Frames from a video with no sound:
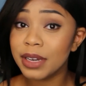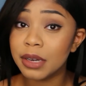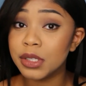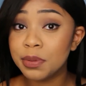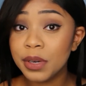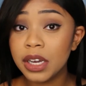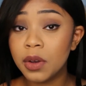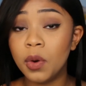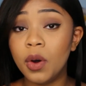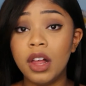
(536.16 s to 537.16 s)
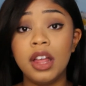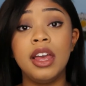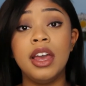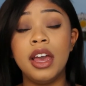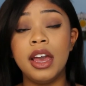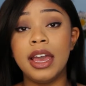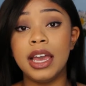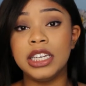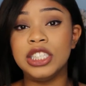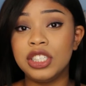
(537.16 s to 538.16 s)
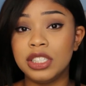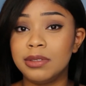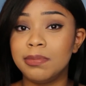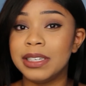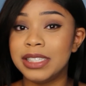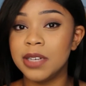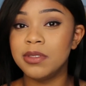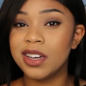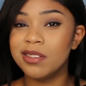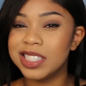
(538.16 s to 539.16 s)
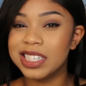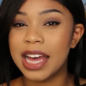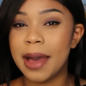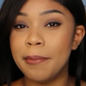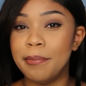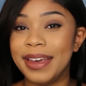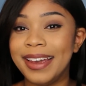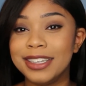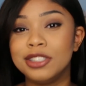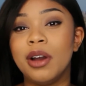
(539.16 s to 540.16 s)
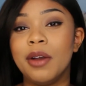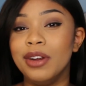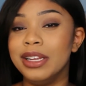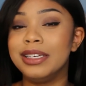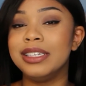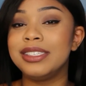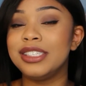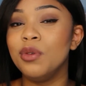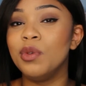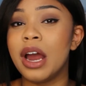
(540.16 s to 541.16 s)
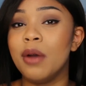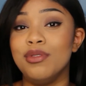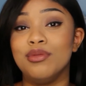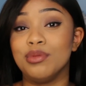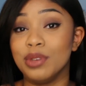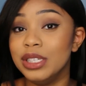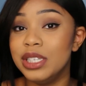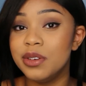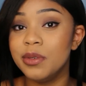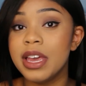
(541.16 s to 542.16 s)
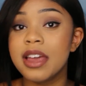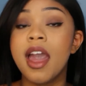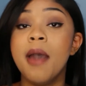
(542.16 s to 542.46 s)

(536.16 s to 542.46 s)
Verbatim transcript: It was pretty cool. It's just my Samsung wasn't that big, so I really couldn't see what I was really doing,